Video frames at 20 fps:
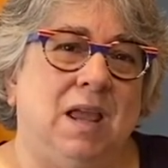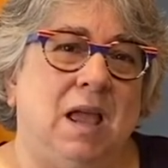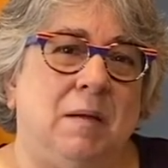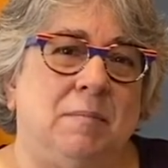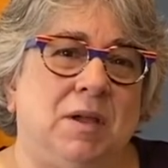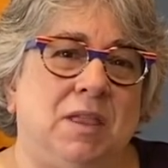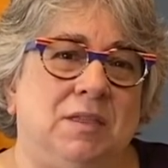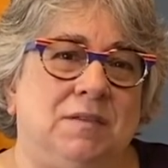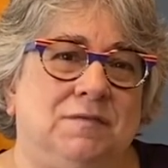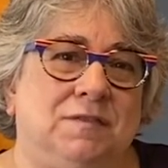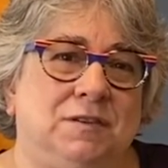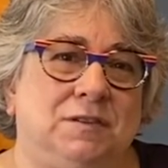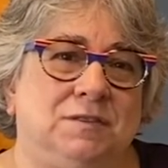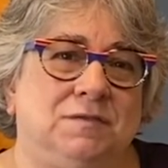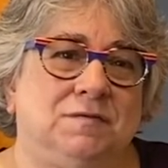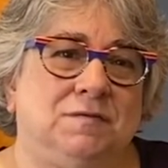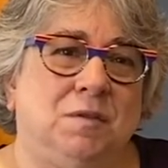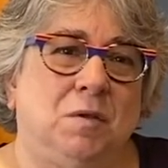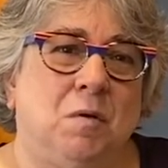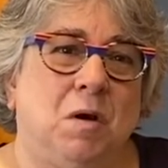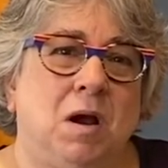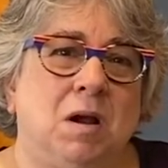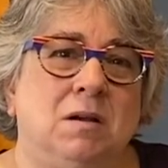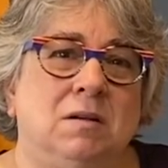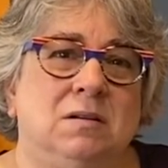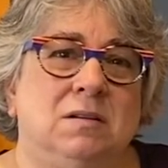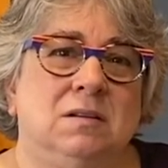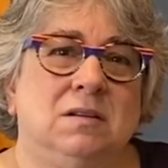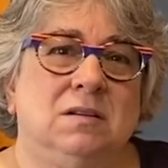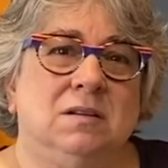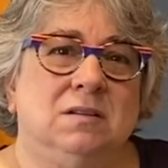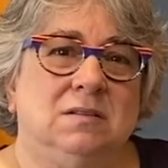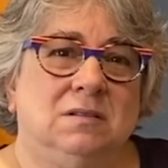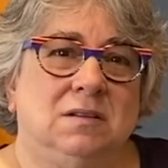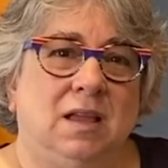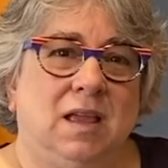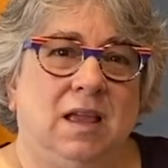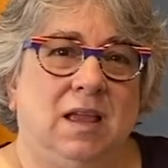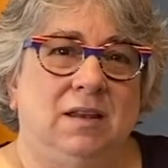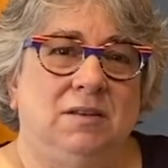I'm on the first floor,
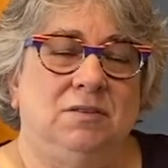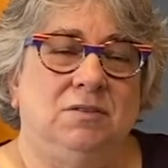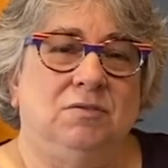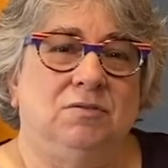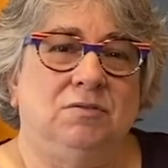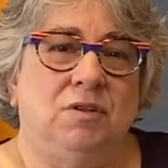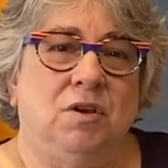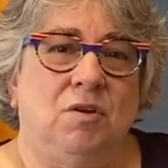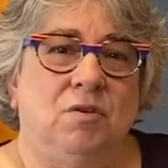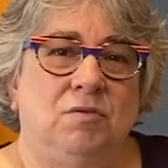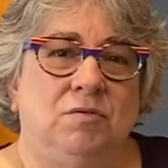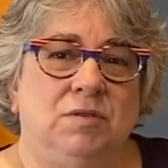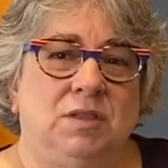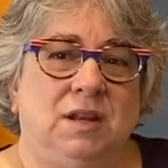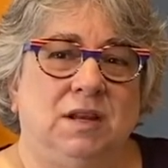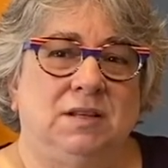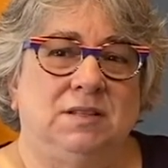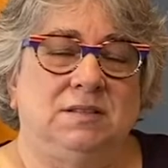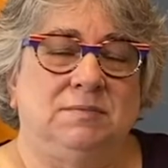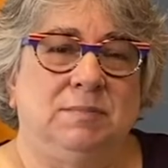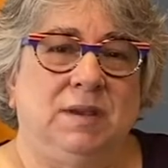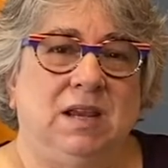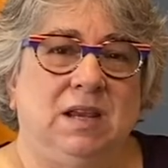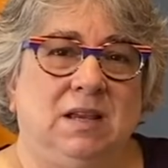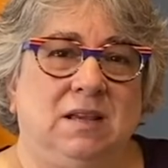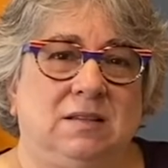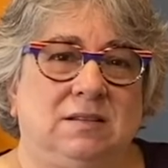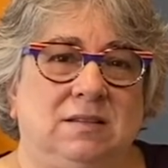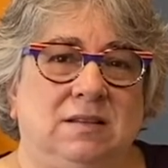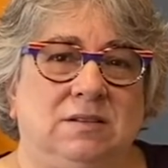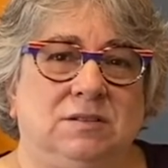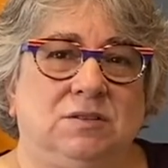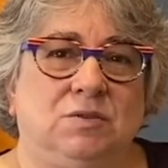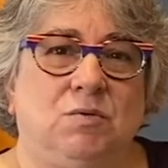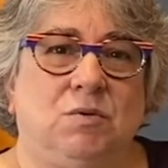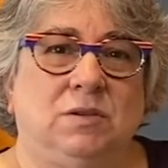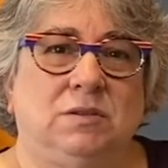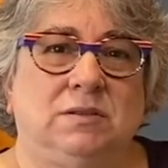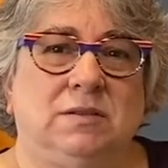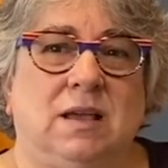and you'll know that it's me because there's
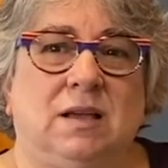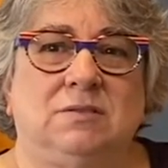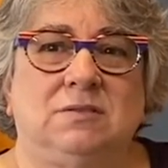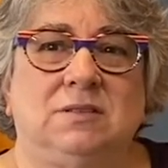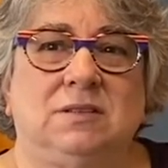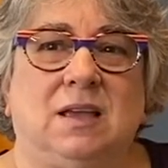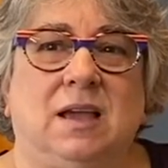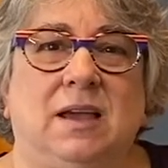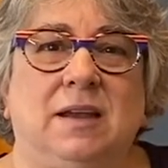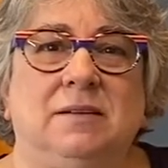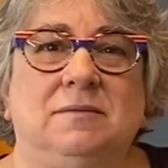quilts outside.